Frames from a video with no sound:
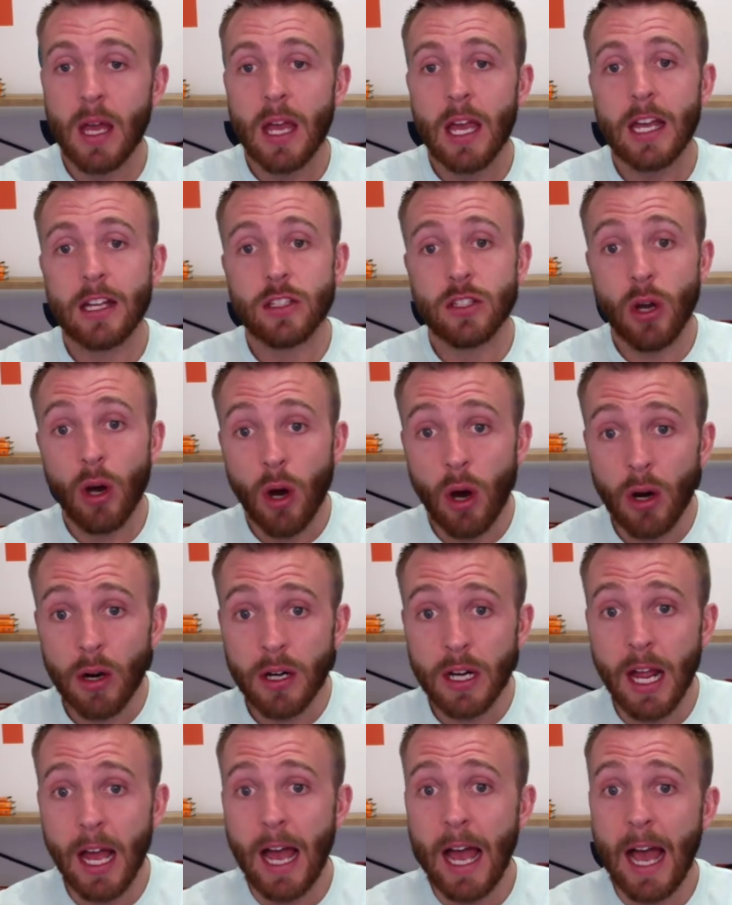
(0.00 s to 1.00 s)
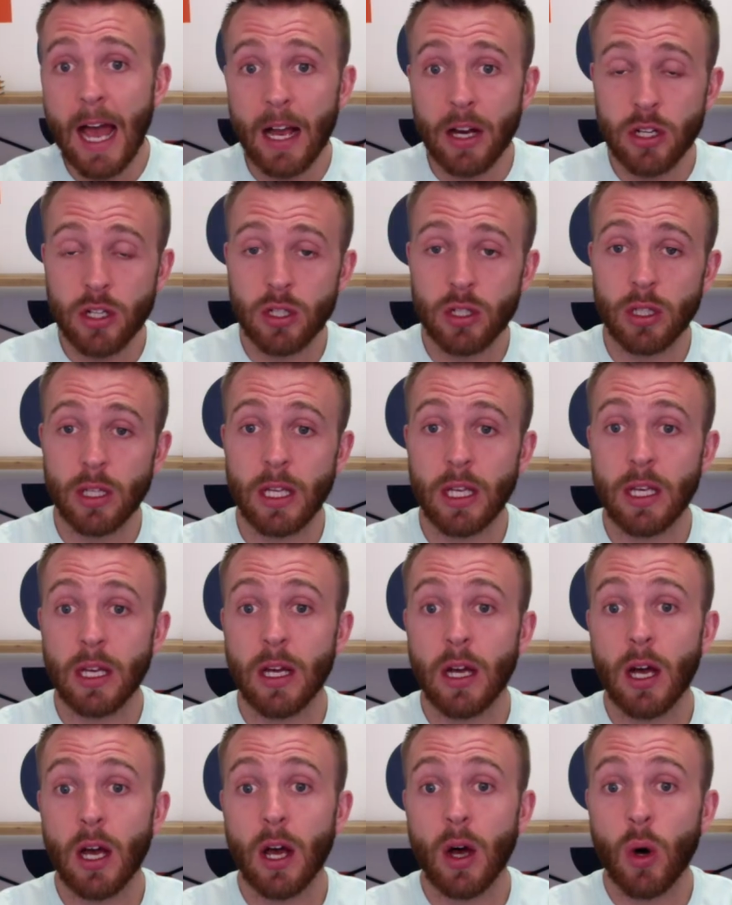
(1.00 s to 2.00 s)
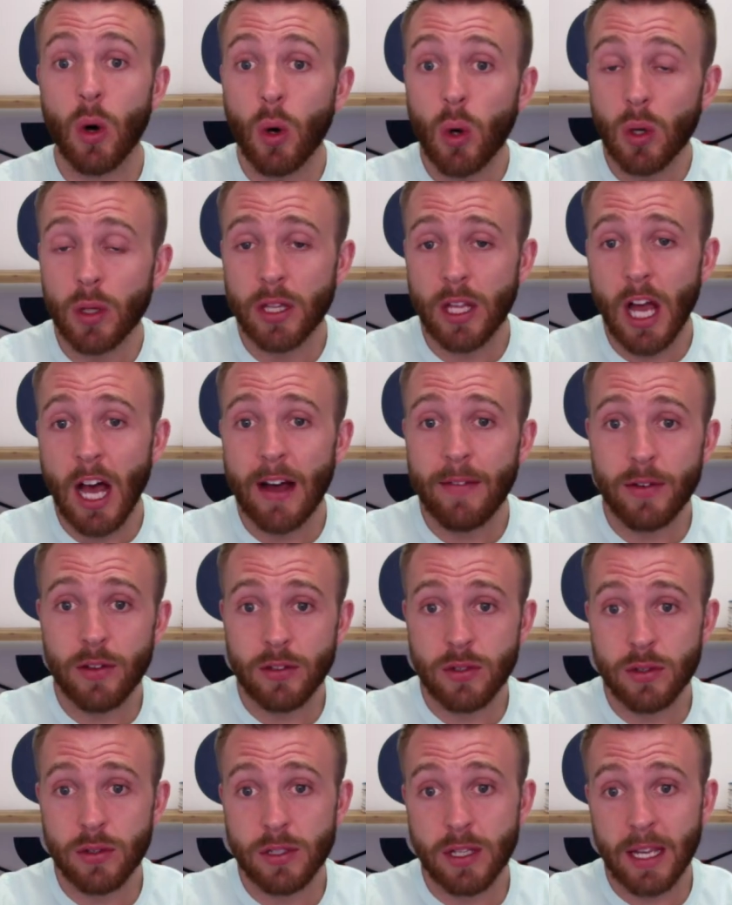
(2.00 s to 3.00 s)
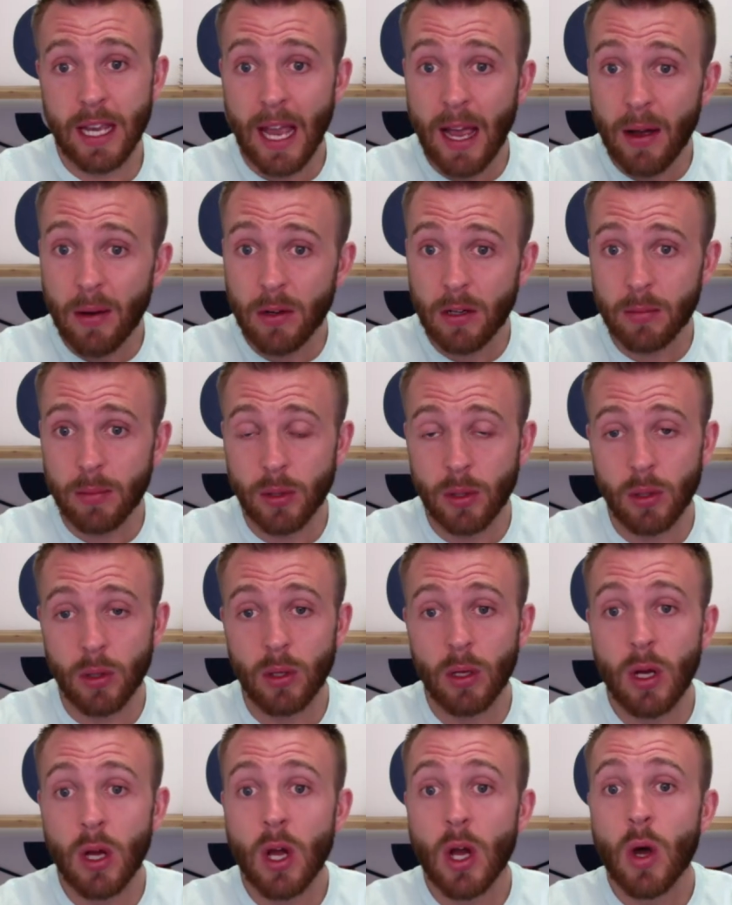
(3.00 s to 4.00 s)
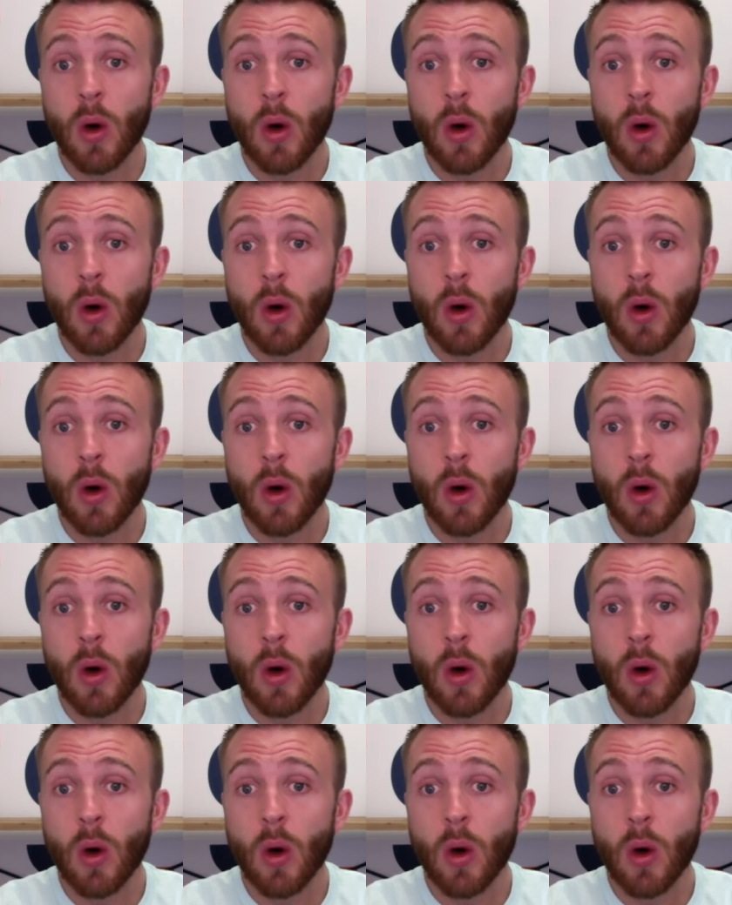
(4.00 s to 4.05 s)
it's hard to actually hold the officers accountable